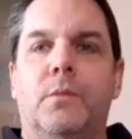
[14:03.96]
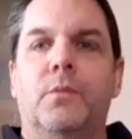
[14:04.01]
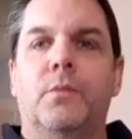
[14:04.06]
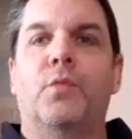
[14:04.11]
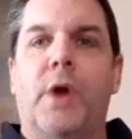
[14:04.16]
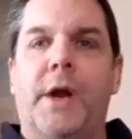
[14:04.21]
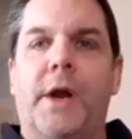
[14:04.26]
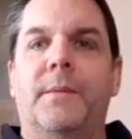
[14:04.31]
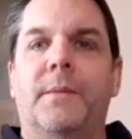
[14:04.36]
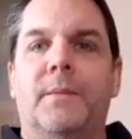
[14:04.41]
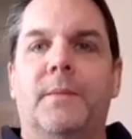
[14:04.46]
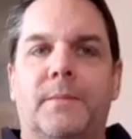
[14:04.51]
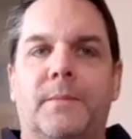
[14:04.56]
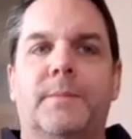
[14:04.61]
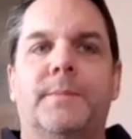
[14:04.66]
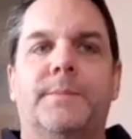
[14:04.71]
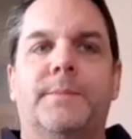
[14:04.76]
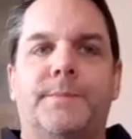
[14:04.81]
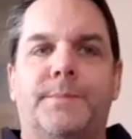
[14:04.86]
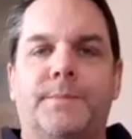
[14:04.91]

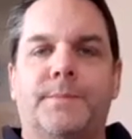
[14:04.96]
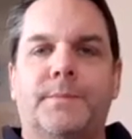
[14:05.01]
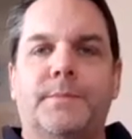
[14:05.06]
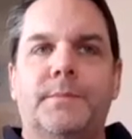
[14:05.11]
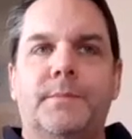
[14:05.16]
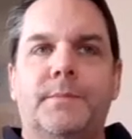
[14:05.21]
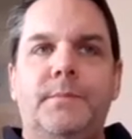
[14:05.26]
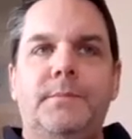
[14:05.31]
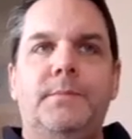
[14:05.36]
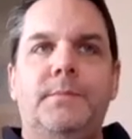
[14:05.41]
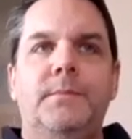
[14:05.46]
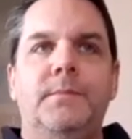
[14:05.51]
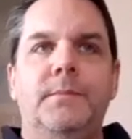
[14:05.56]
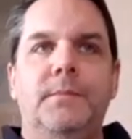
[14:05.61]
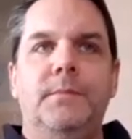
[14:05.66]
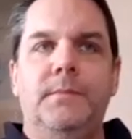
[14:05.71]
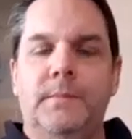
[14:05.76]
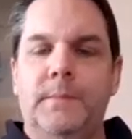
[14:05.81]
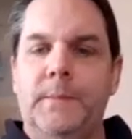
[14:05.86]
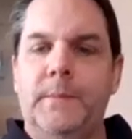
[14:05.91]

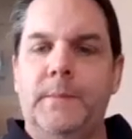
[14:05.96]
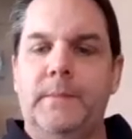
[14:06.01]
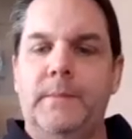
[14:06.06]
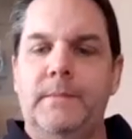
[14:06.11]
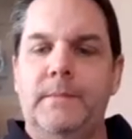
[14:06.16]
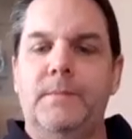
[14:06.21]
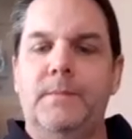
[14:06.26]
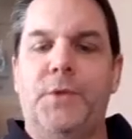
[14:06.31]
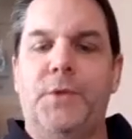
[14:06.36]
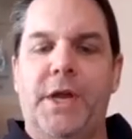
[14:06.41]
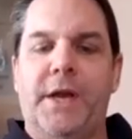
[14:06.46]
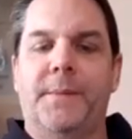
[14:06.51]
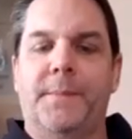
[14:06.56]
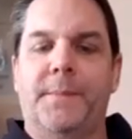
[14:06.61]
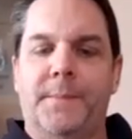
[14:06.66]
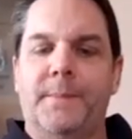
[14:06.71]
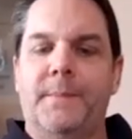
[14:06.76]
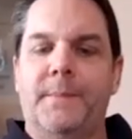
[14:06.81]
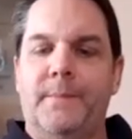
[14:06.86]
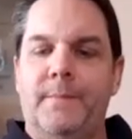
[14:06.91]

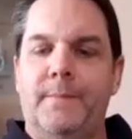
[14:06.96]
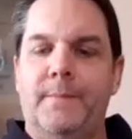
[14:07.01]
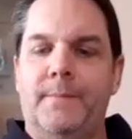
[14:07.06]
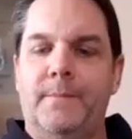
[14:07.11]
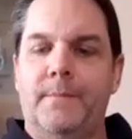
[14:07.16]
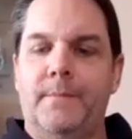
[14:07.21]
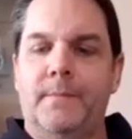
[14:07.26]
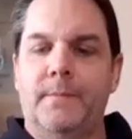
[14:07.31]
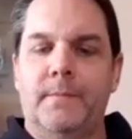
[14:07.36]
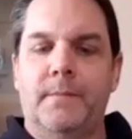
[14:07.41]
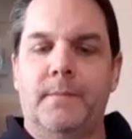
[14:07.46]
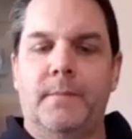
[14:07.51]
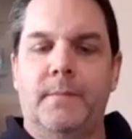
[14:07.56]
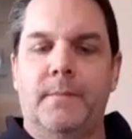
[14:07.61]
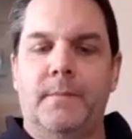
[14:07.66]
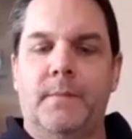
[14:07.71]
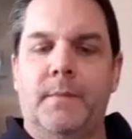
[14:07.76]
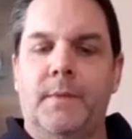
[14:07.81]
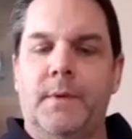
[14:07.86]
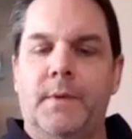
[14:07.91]

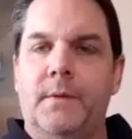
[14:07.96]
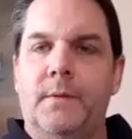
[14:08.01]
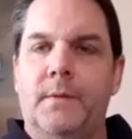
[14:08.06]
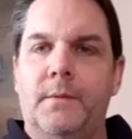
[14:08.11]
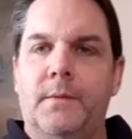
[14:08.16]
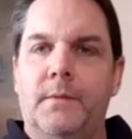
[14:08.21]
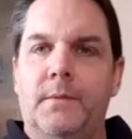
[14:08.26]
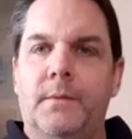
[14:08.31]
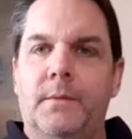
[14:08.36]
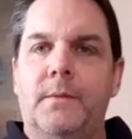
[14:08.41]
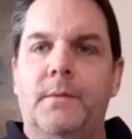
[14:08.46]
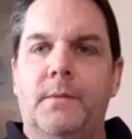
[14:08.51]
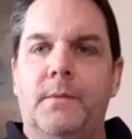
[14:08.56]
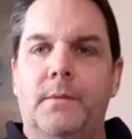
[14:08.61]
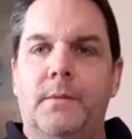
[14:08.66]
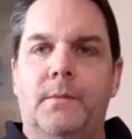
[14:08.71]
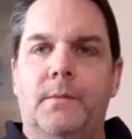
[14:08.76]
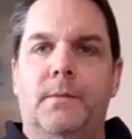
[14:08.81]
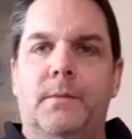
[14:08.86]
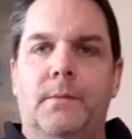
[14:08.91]

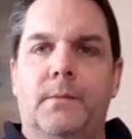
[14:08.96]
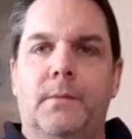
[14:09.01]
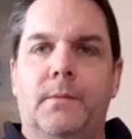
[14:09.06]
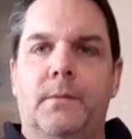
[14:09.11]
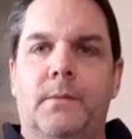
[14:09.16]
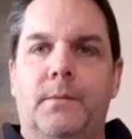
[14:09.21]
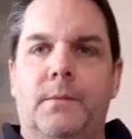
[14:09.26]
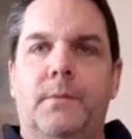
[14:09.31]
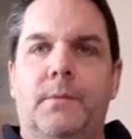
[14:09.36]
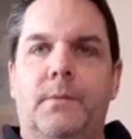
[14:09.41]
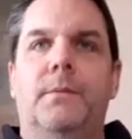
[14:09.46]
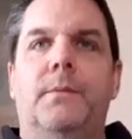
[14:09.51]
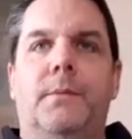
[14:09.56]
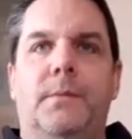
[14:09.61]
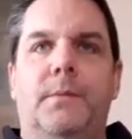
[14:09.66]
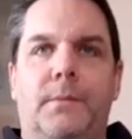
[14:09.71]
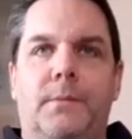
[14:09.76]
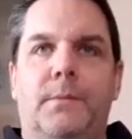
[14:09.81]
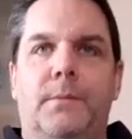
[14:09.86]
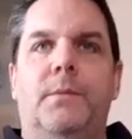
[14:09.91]

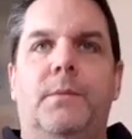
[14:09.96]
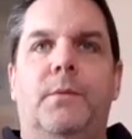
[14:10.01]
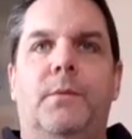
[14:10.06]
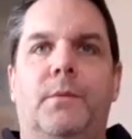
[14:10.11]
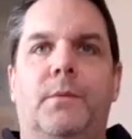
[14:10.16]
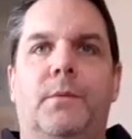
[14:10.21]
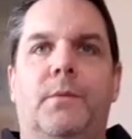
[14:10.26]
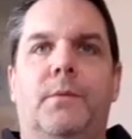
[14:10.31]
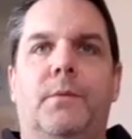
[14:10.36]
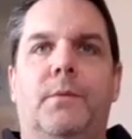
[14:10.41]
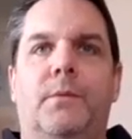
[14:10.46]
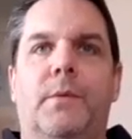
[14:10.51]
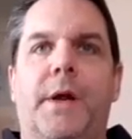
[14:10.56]
(silent)